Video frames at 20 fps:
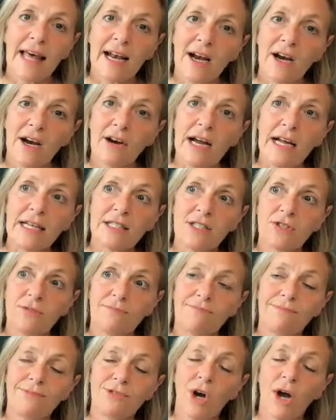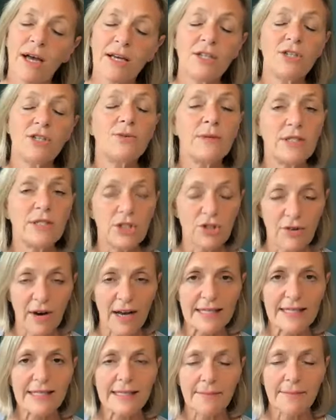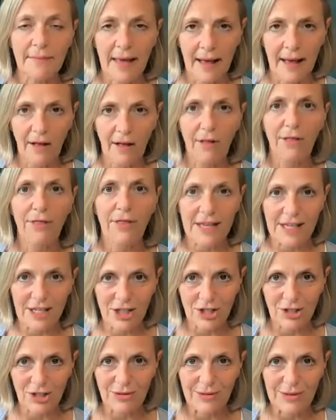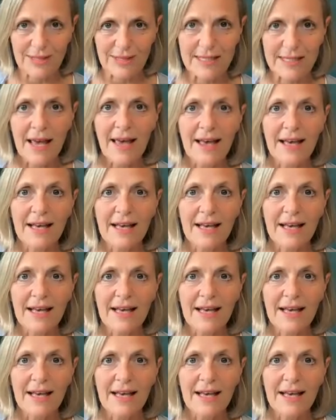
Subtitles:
are trying to address some health issues.